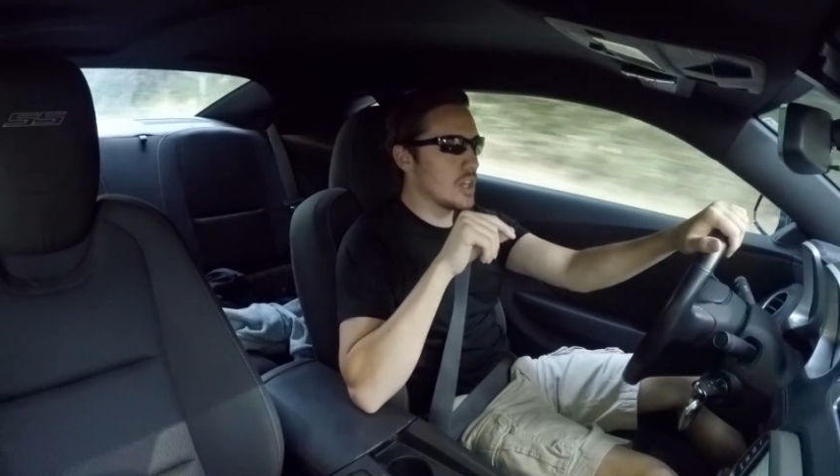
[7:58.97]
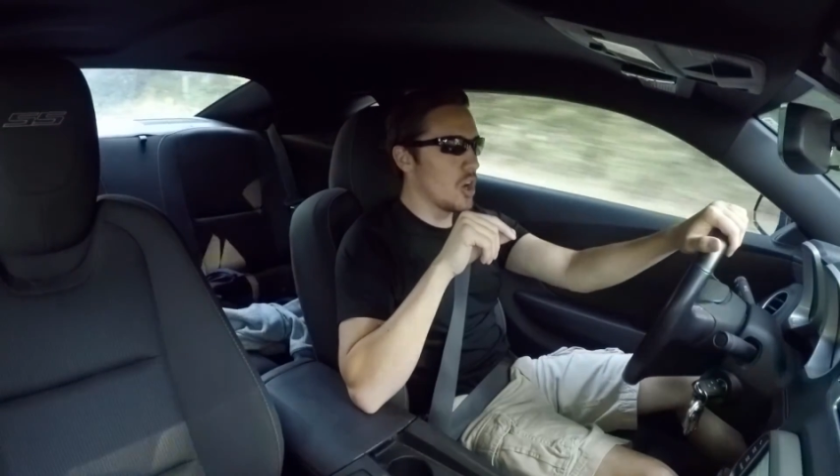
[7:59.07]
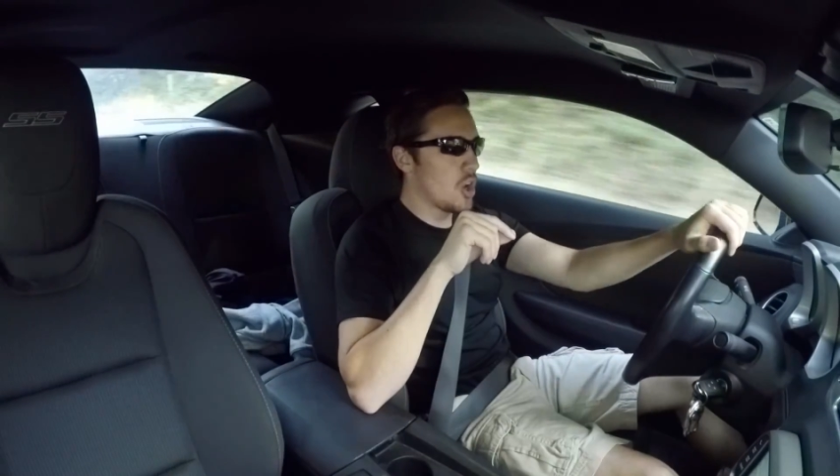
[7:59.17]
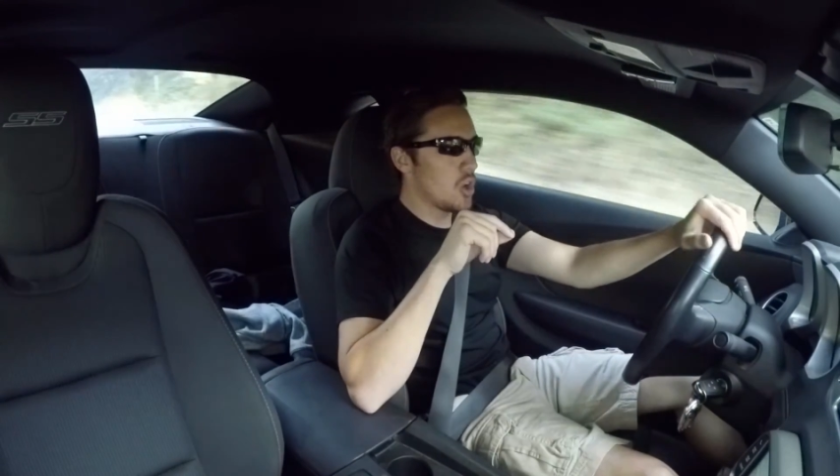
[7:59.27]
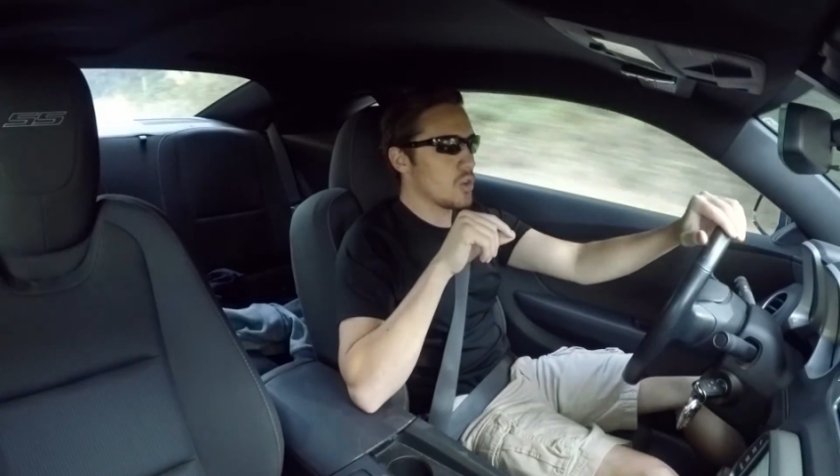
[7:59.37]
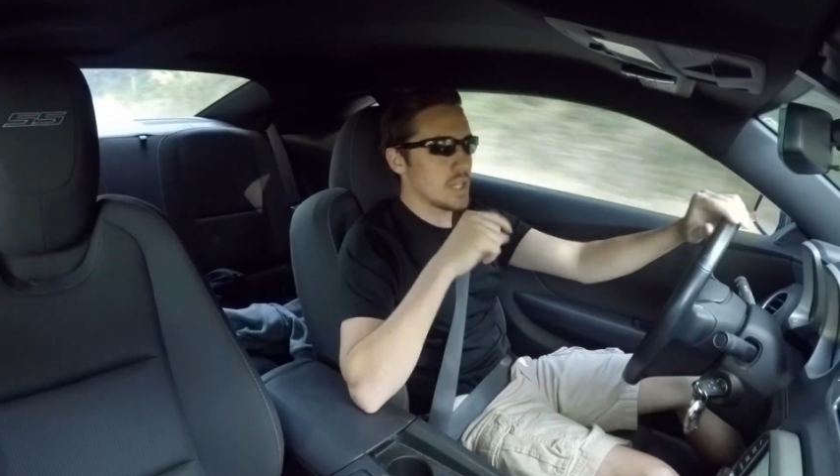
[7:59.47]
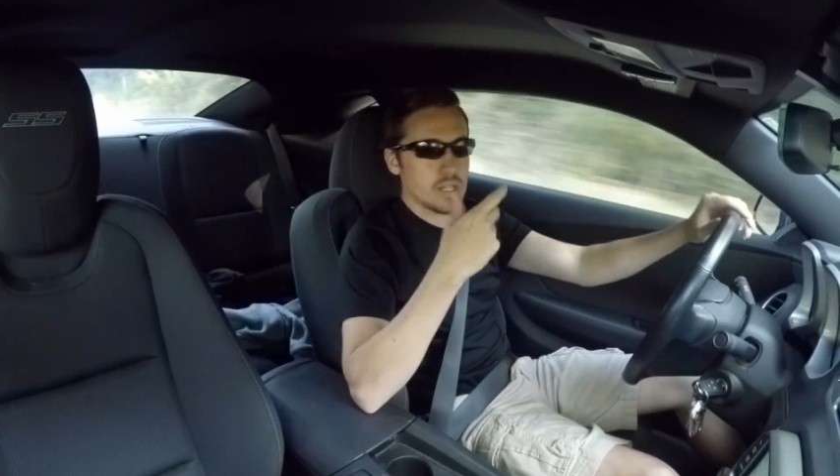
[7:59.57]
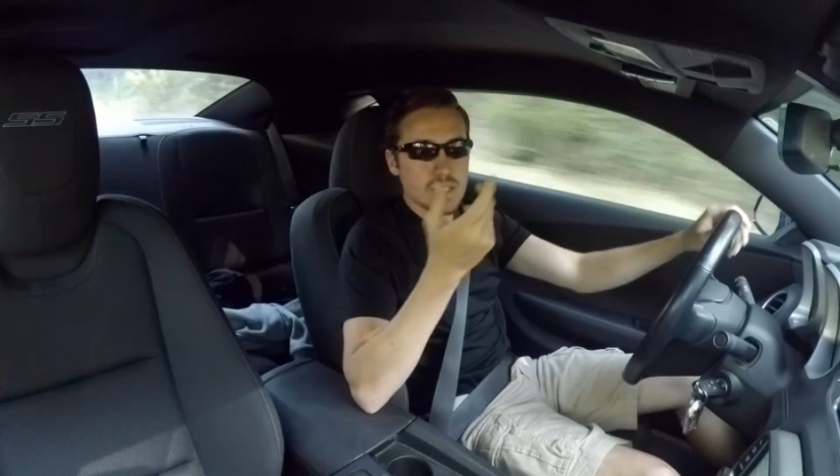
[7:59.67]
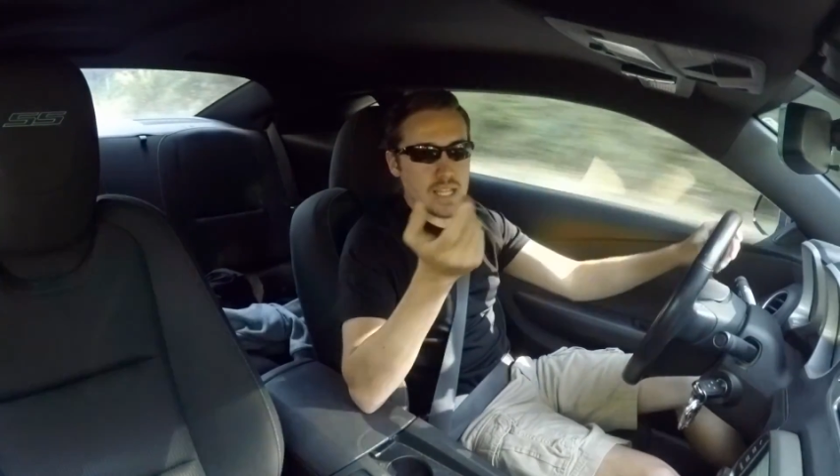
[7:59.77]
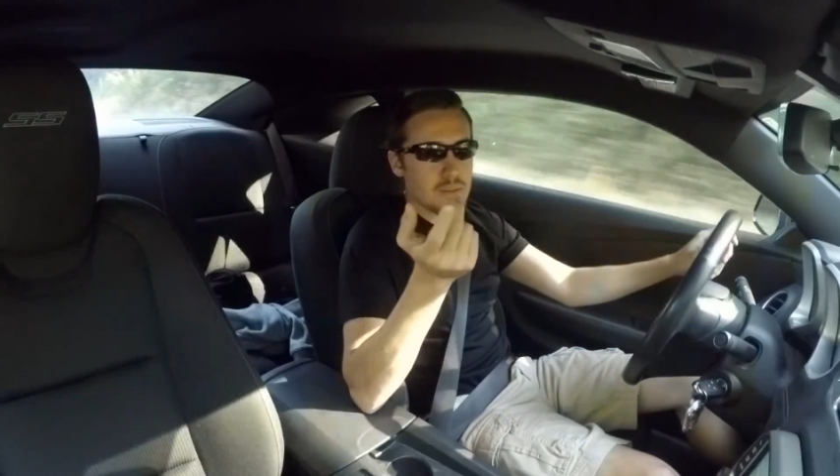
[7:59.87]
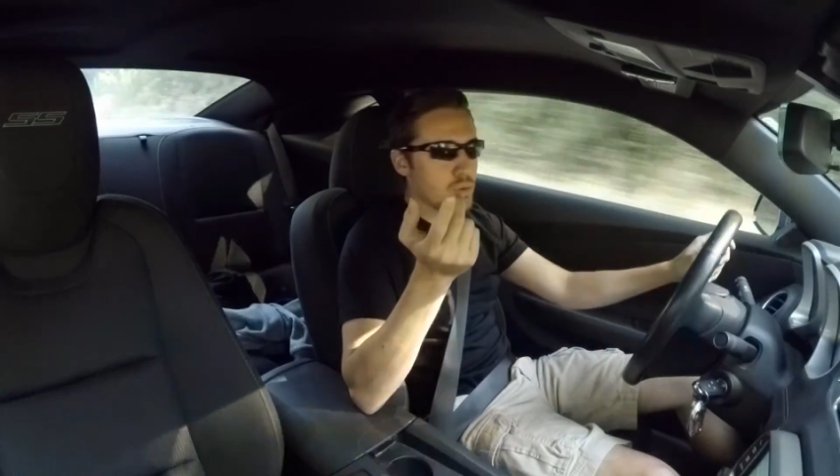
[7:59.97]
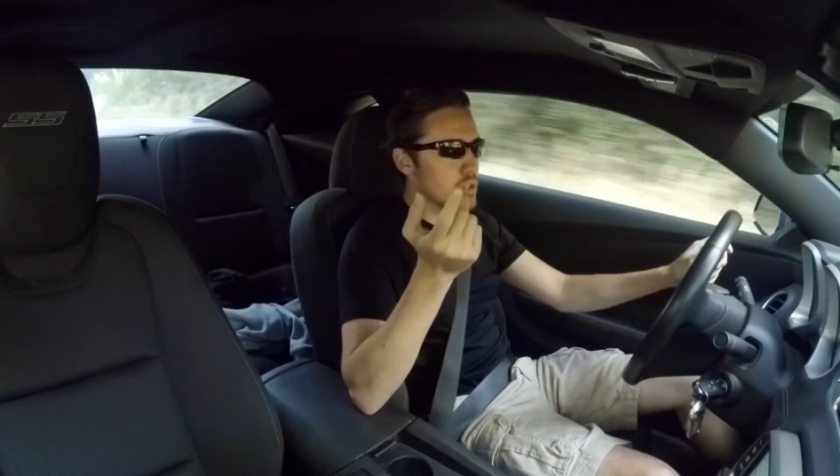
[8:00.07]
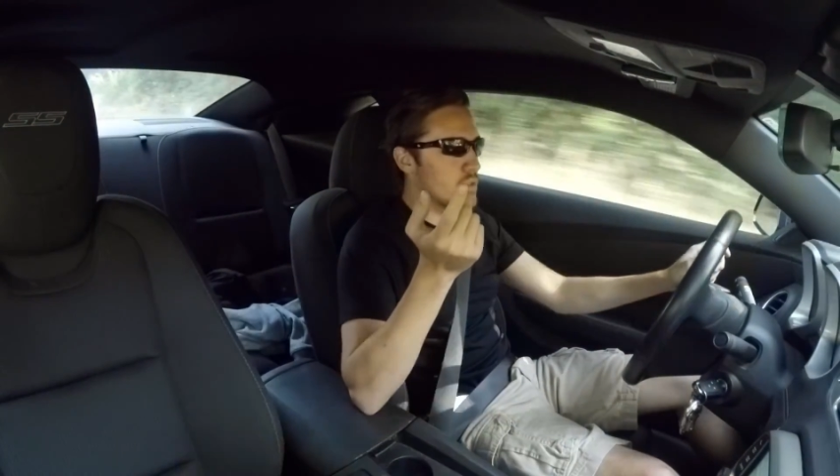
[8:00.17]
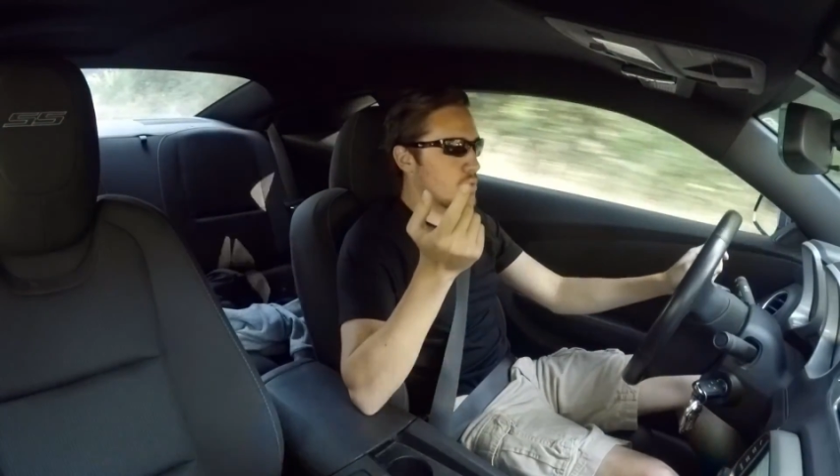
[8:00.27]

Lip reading: oh, like, because I got pulled over